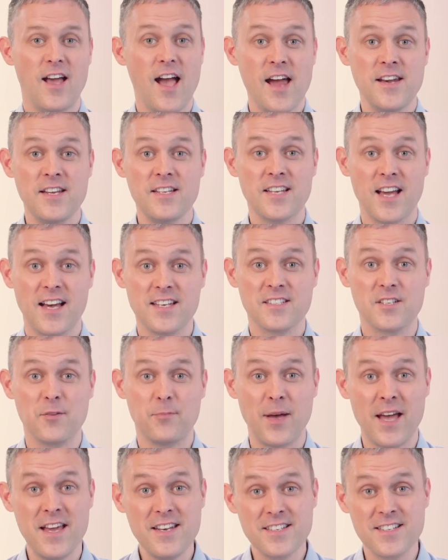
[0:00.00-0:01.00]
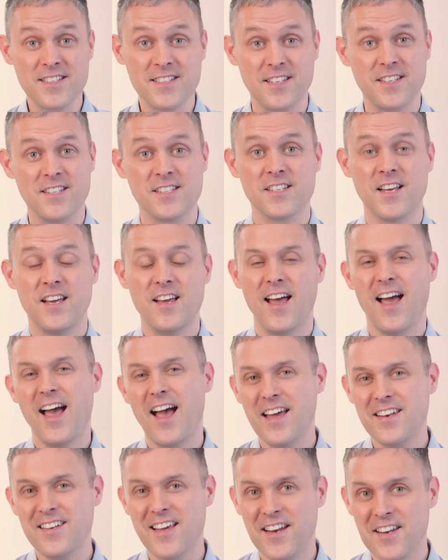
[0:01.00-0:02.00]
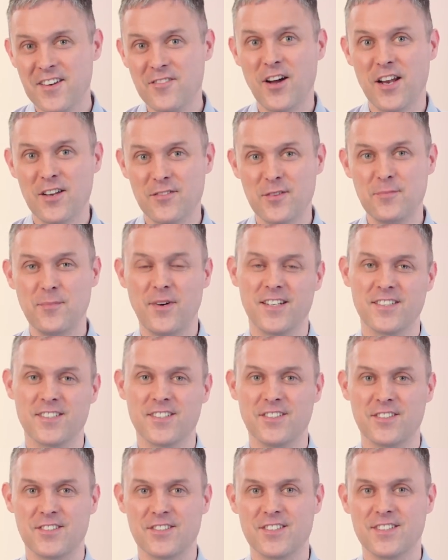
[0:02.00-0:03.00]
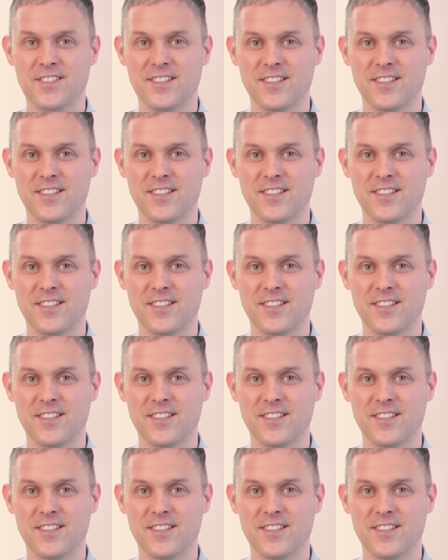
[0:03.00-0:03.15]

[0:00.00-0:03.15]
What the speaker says: any task dependencies, and any relevant milestones.